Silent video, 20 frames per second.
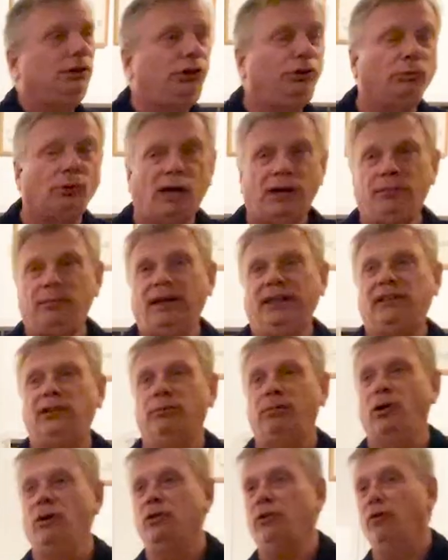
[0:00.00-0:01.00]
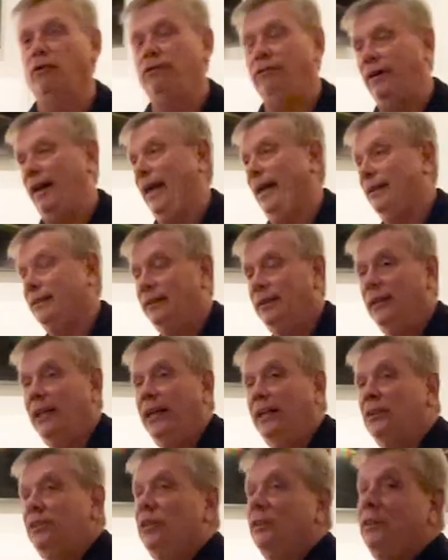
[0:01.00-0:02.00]
You want to make the boat go fast. And
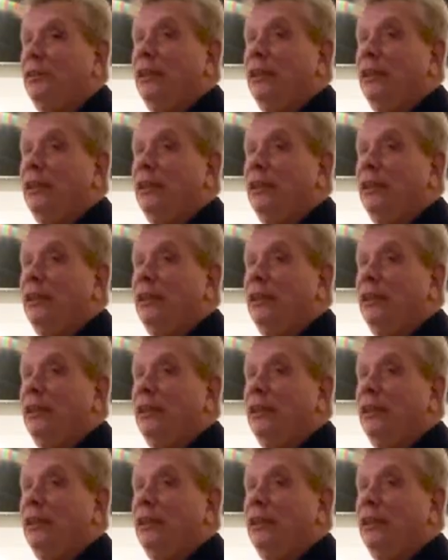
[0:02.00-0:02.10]
I used to